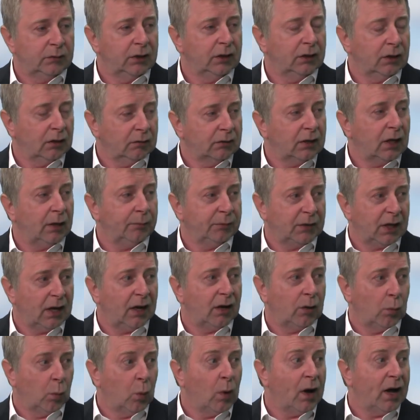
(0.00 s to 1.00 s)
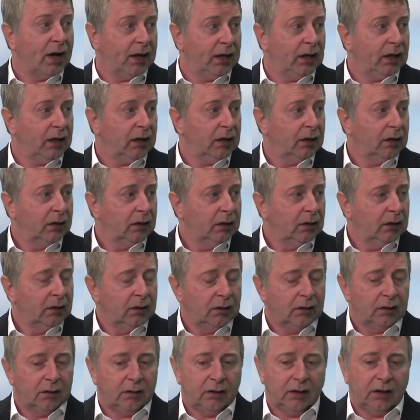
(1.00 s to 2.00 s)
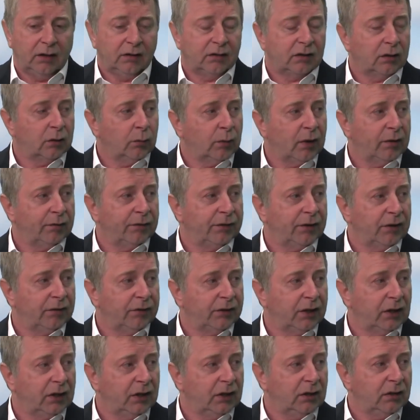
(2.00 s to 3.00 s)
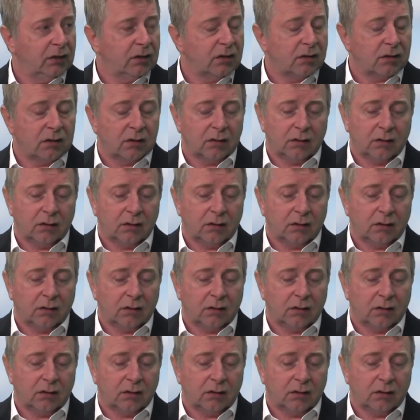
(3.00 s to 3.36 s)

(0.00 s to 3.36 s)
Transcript: you know, come down away into the 115s.